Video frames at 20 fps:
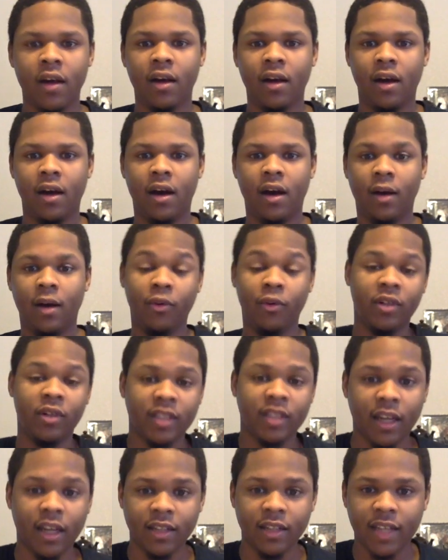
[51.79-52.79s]
You could
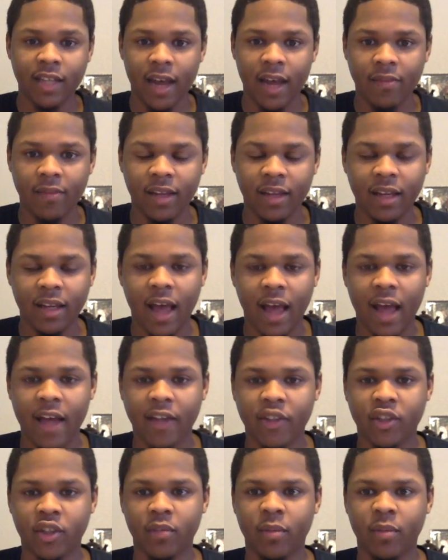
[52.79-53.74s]
say the same thing last year,